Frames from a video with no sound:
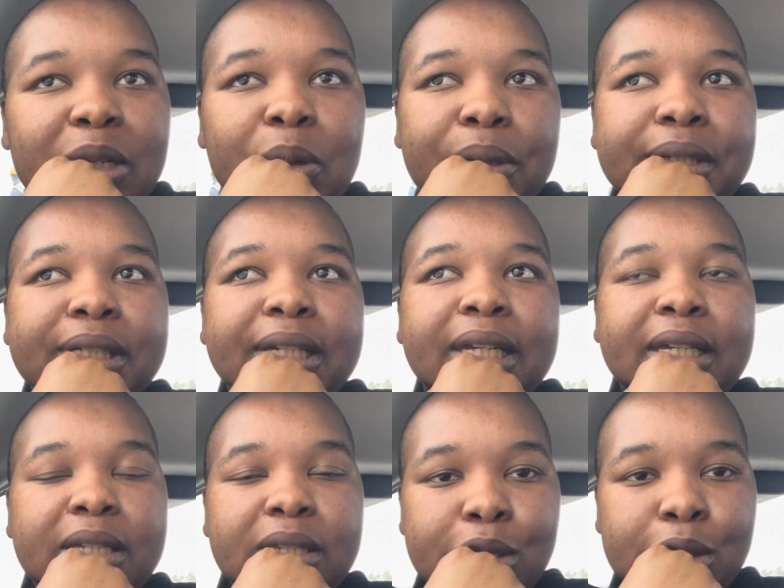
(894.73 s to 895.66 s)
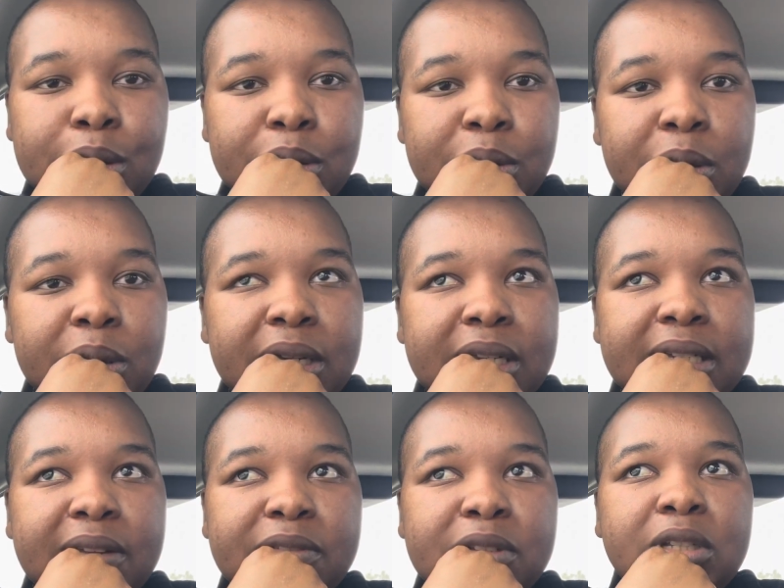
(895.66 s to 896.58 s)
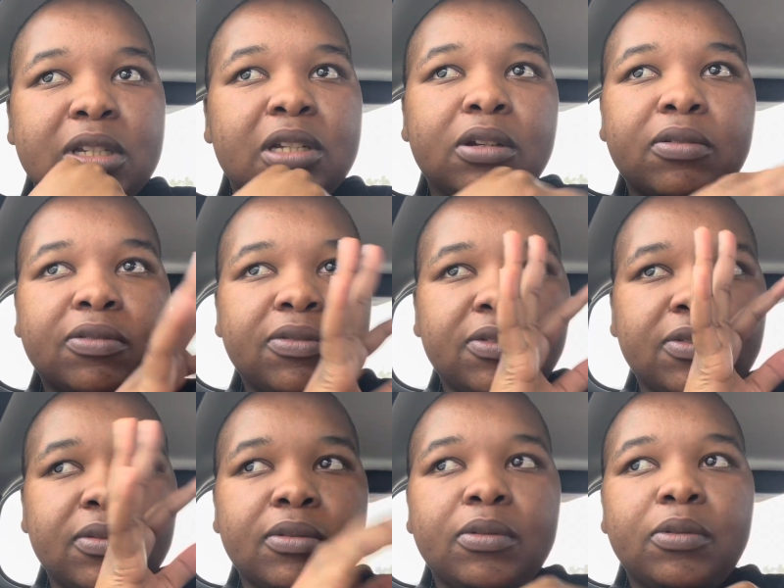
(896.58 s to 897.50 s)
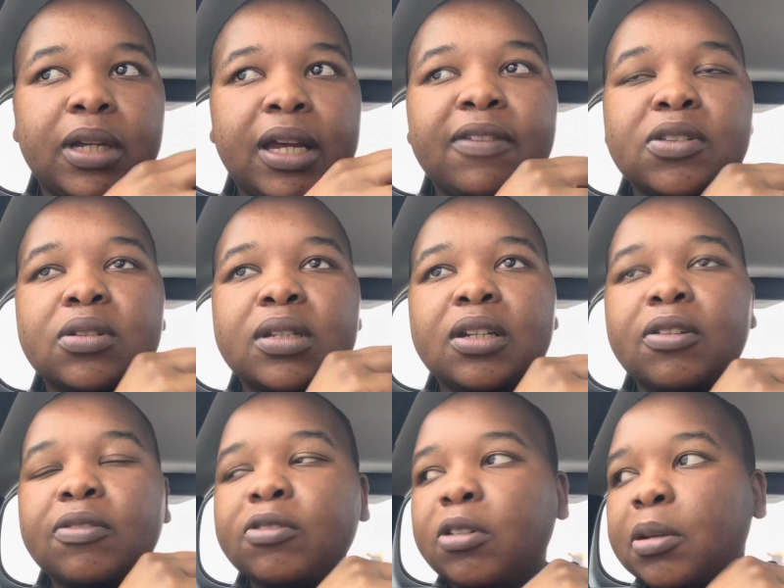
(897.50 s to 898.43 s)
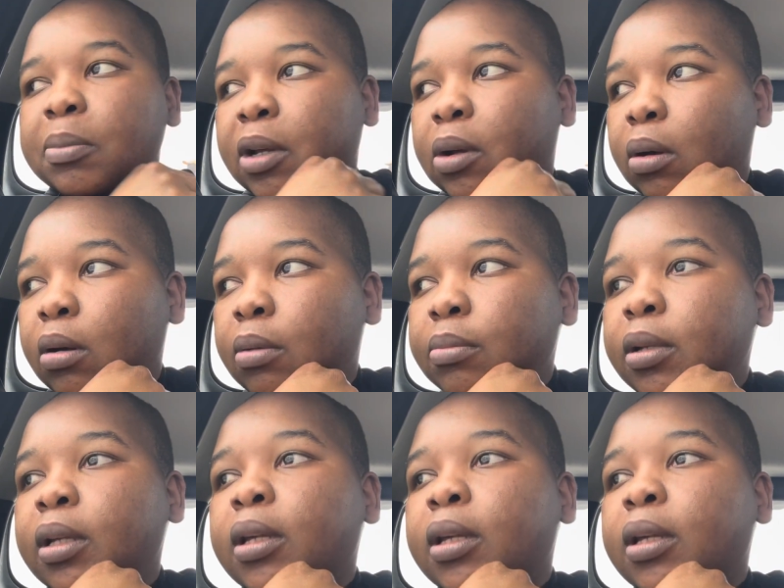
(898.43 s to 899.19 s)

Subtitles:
whole day. So we always have to think of going back home